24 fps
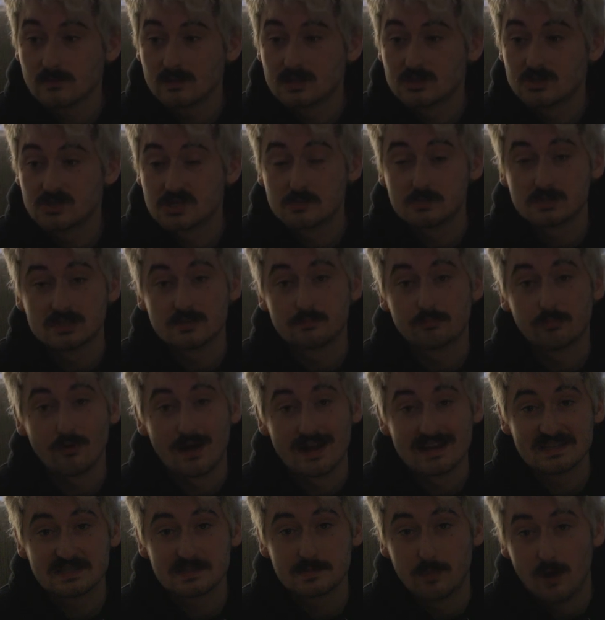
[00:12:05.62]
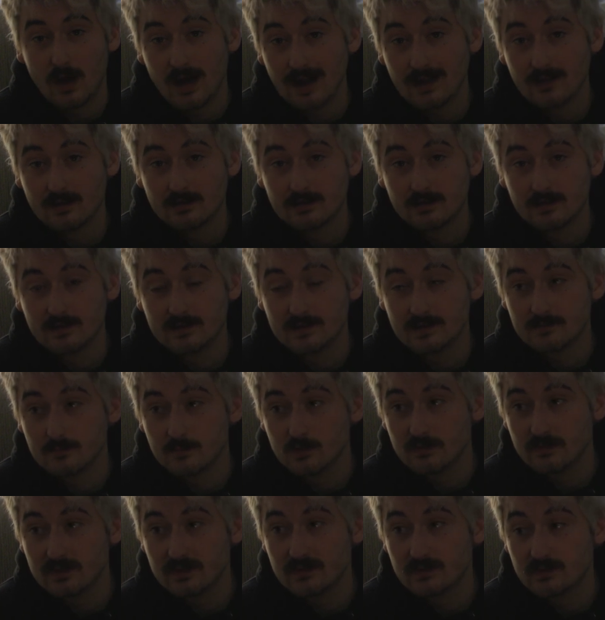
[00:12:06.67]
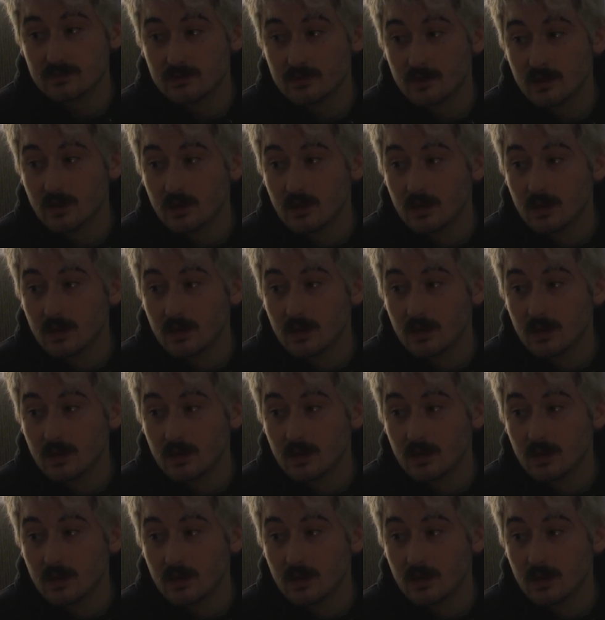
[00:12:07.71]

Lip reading: She was a bright spot in these movies,